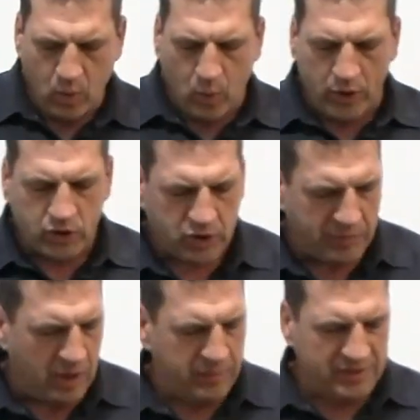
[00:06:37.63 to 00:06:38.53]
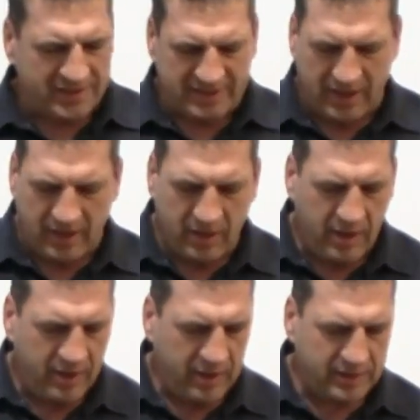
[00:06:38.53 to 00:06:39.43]
what you should be able to see
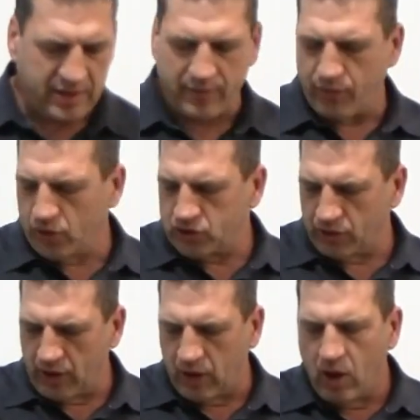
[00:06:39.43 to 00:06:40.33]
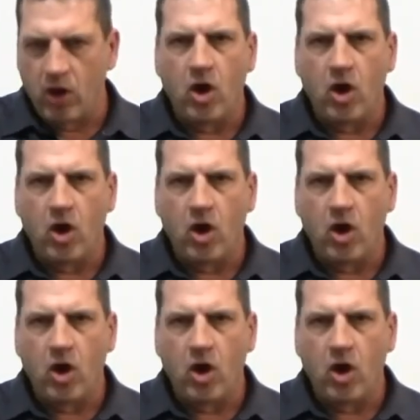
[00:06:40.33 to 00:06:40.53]
is that virtually